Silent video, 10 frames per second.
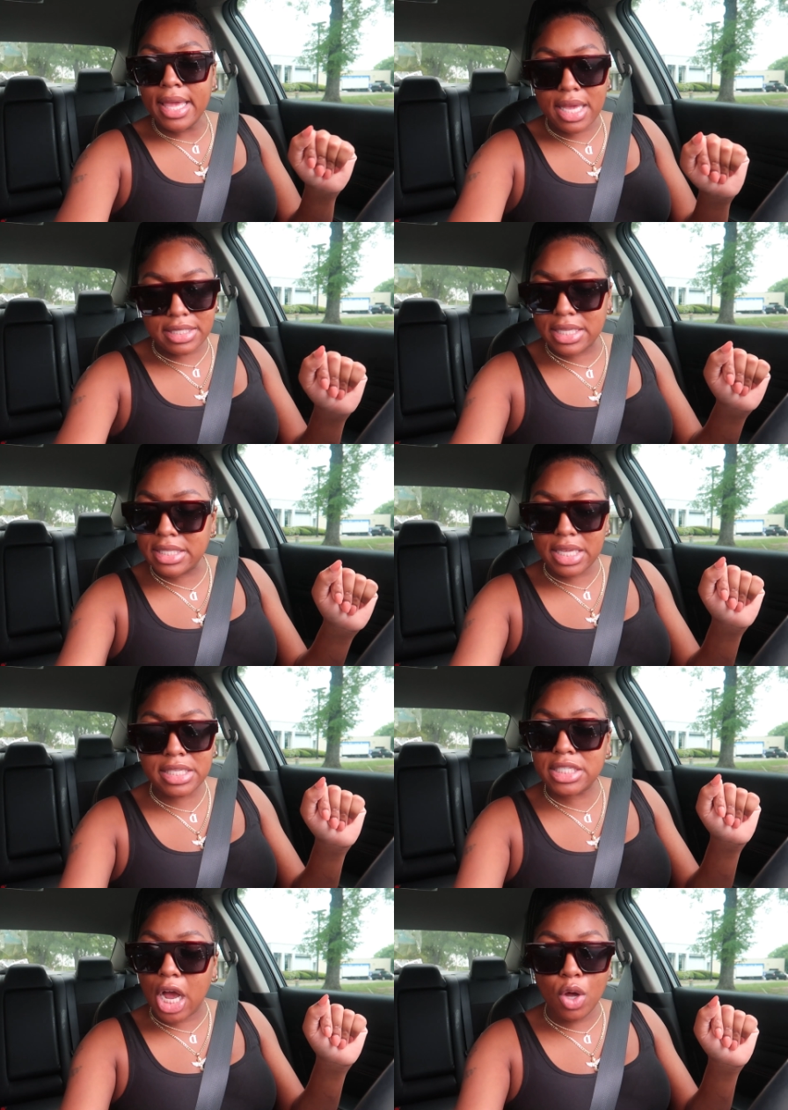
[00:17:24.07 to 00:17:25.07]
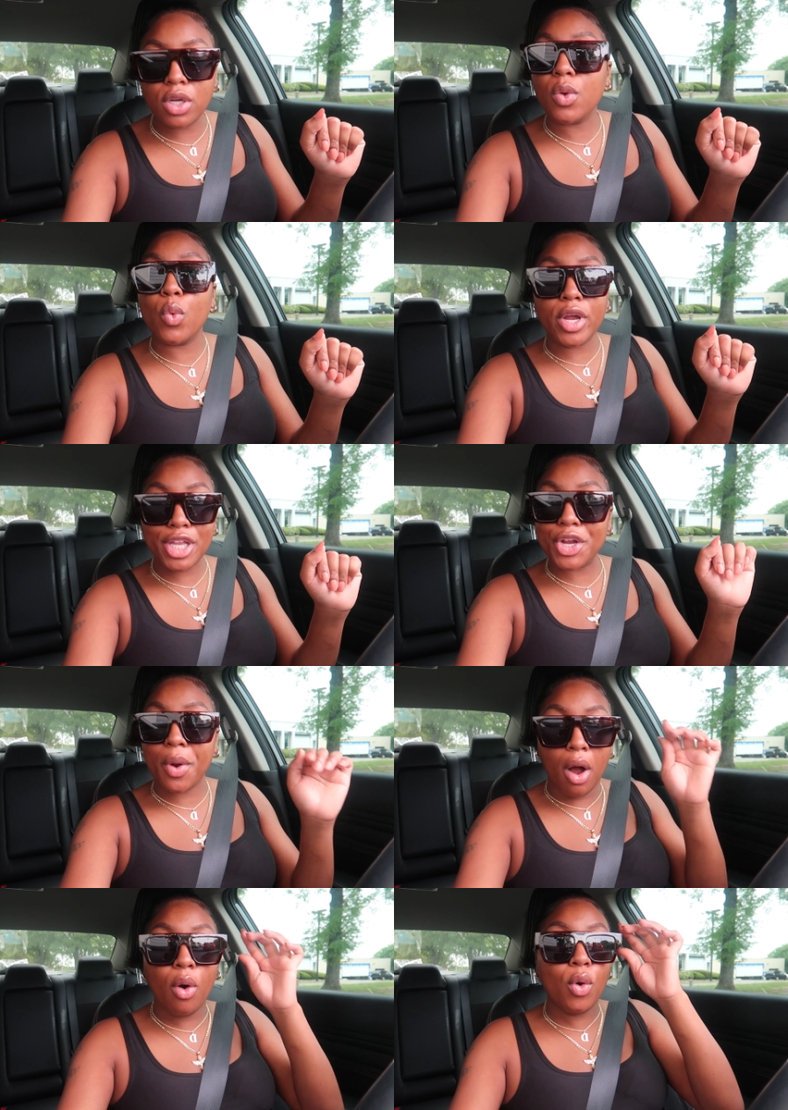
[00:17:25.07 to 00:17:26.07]
Because it's, it's only one
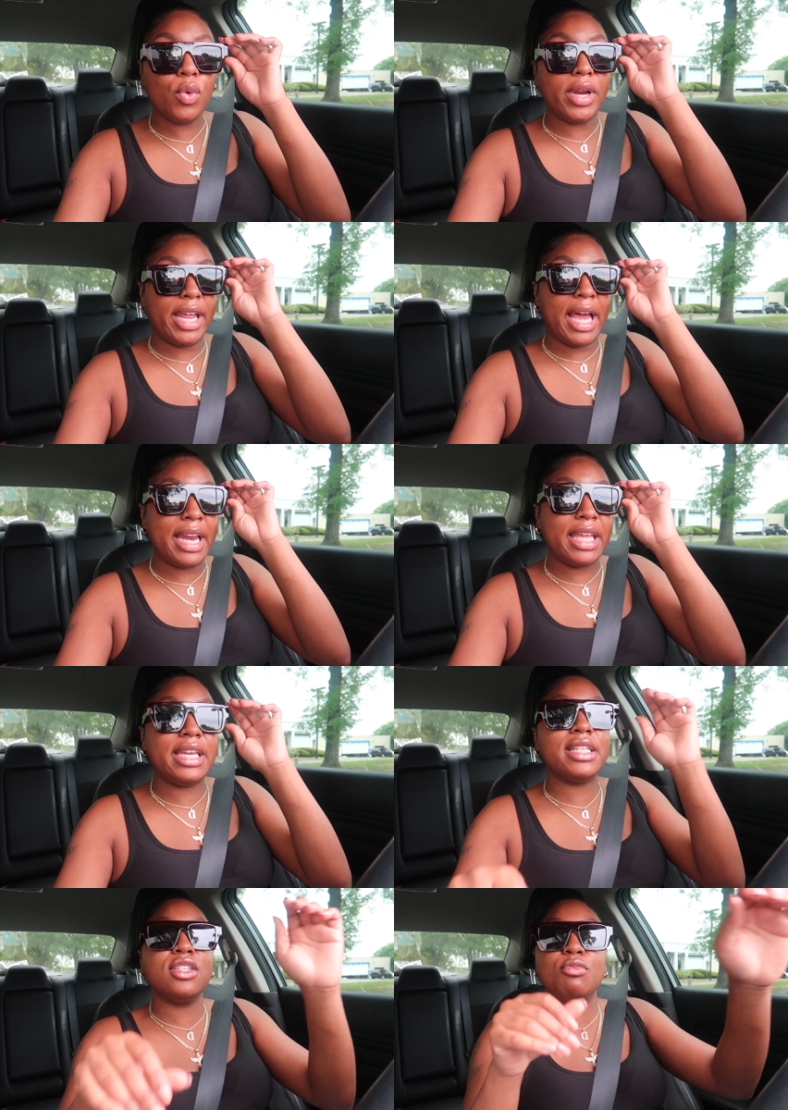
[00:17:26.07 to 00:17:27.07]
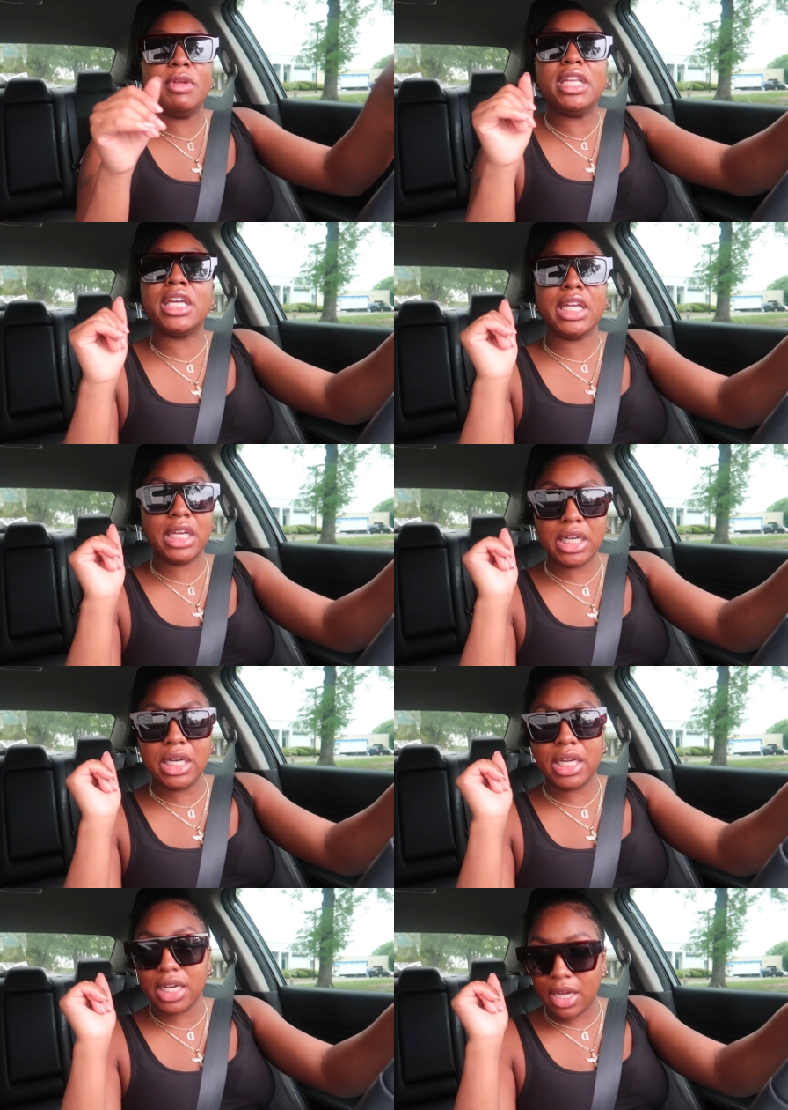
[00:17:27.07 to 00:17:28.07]
year old and I need it to be looking
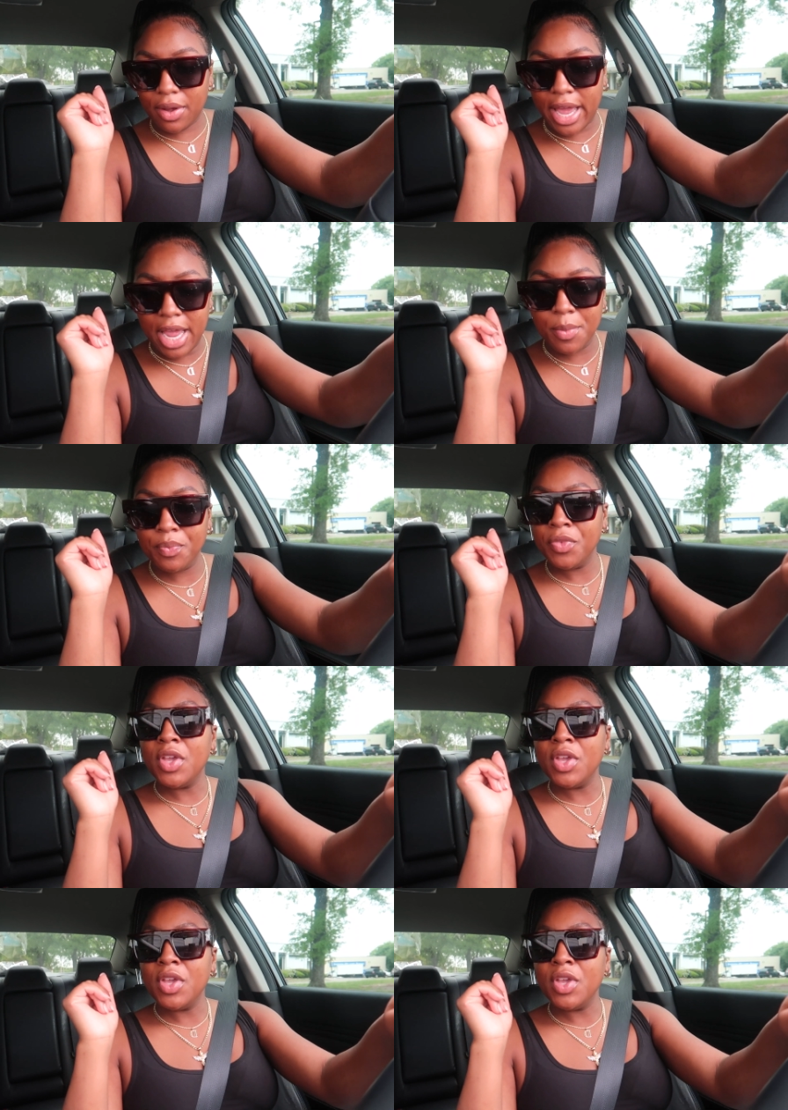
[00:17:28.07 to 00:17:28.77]
good, okay?